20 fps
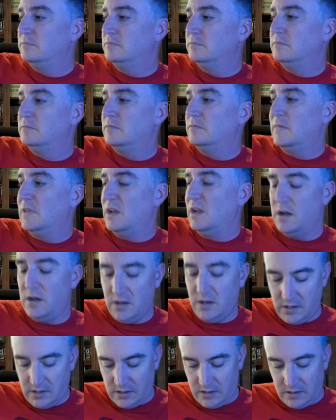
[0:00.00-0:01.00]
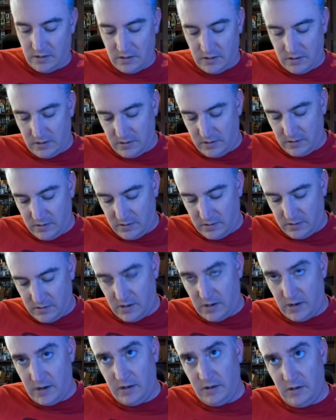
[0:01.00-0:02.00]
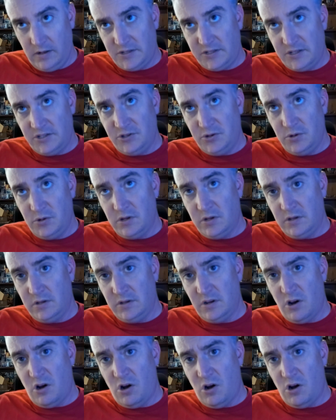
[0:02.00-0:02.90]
I listened to it in